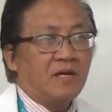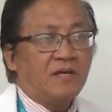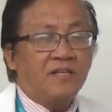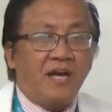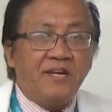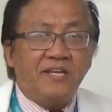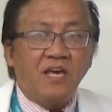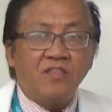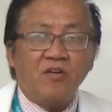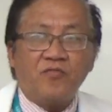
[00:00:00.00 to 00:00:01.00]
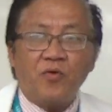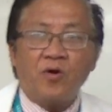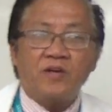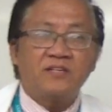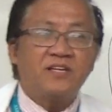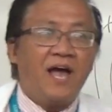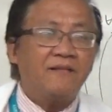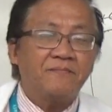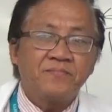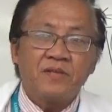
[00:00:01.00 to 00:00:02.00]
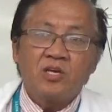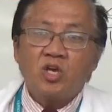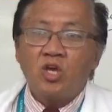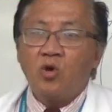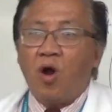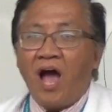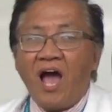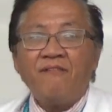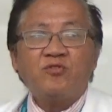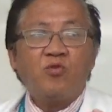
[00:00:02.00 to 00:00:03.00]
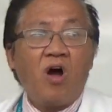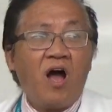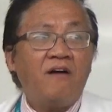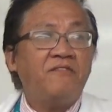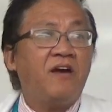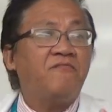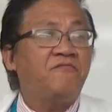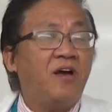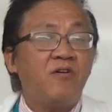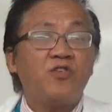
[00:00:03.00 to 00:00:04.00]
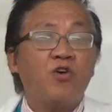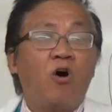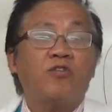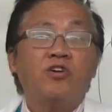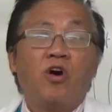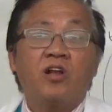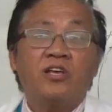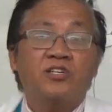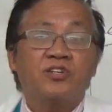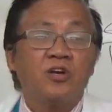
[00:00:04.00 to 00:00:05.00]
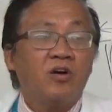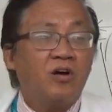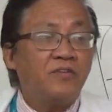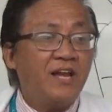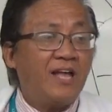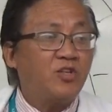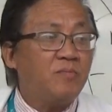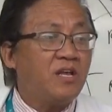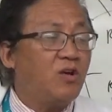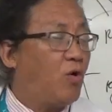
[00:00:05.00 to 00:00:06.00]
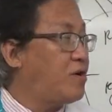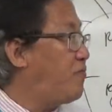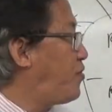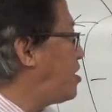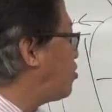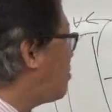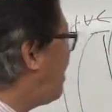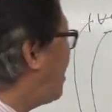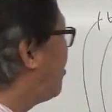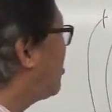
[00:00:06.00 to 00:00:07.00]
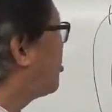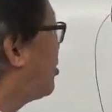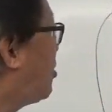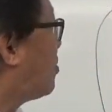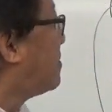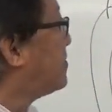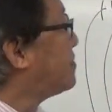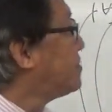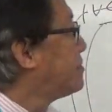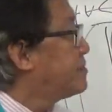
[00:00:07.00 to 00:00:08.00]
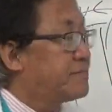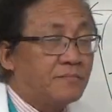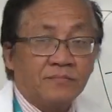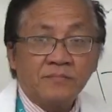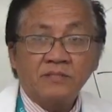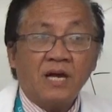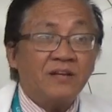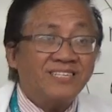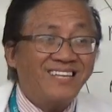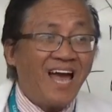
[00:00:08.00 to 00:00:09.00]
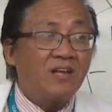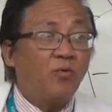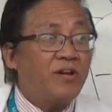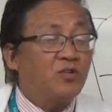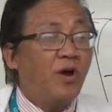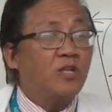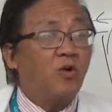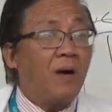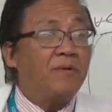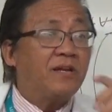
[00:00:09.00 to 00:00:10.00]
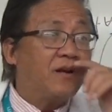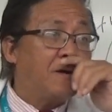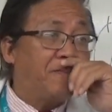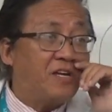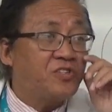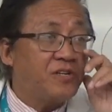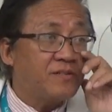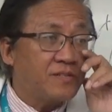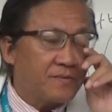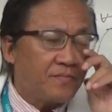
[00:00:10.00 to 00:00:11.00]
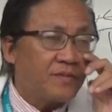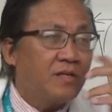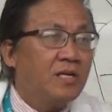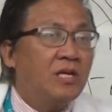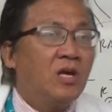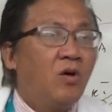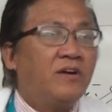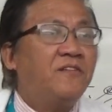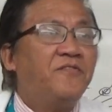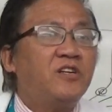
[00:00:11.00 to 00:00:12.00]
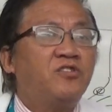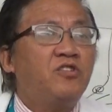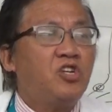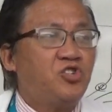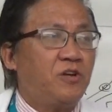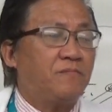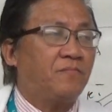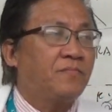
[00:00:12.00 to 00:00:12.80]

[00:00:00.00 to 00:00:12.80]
The idea, therefore, is that you have to have a very thorough knowledge of anatomy in order for you to be able to understand what is going to happen in our patients. Okay, the first condition.